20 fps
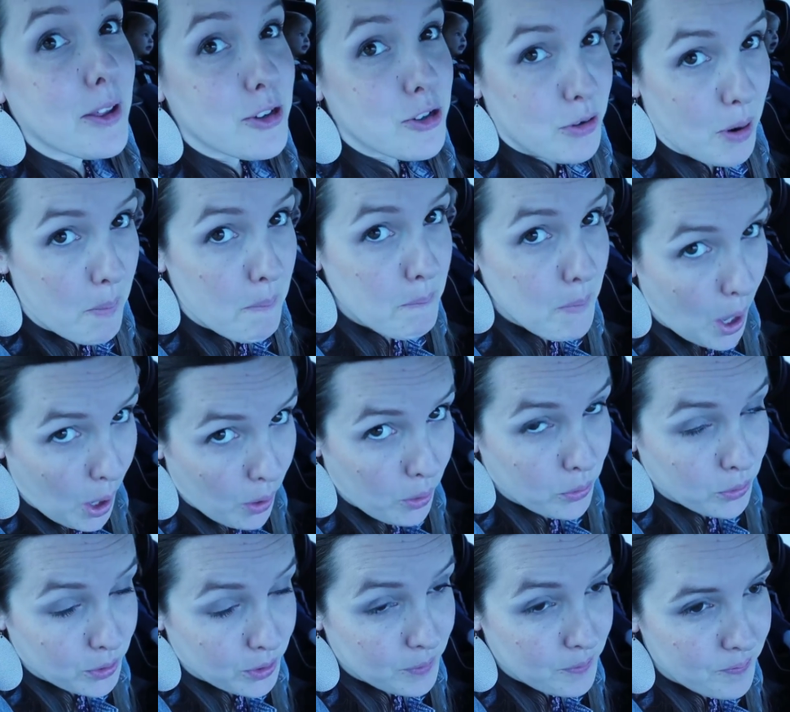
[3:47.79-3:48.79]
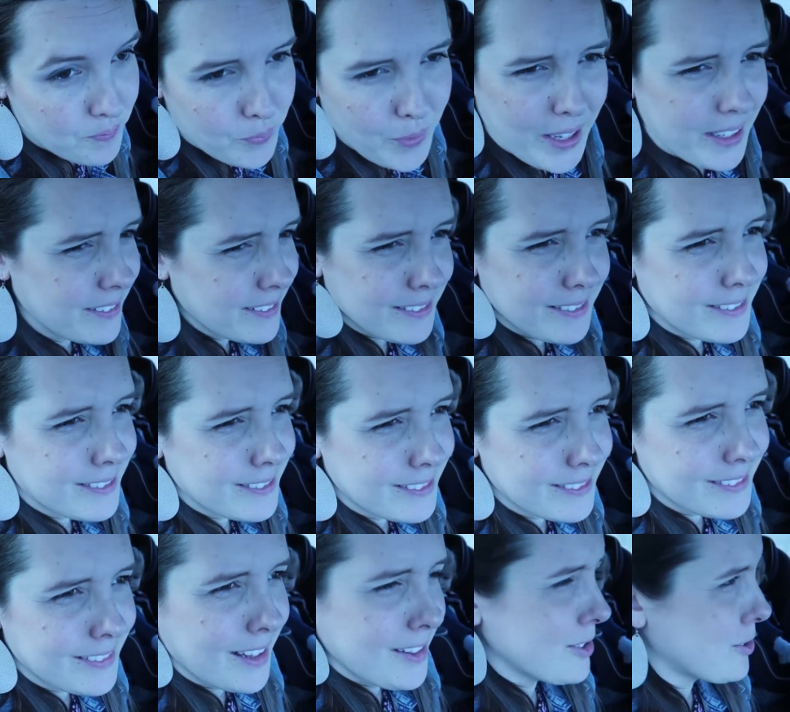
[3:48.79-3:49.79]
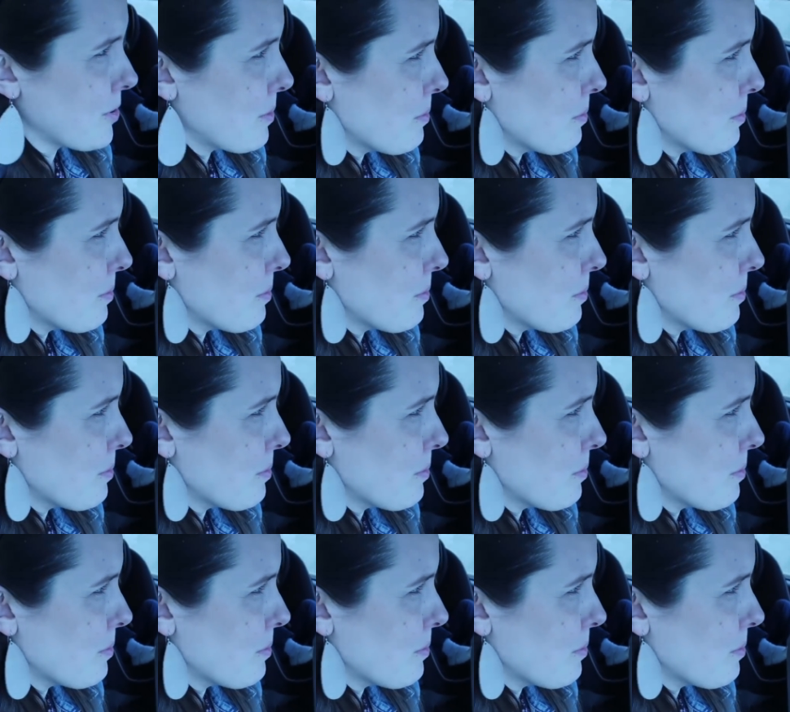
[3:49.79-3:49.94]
the trombone. Wait, not the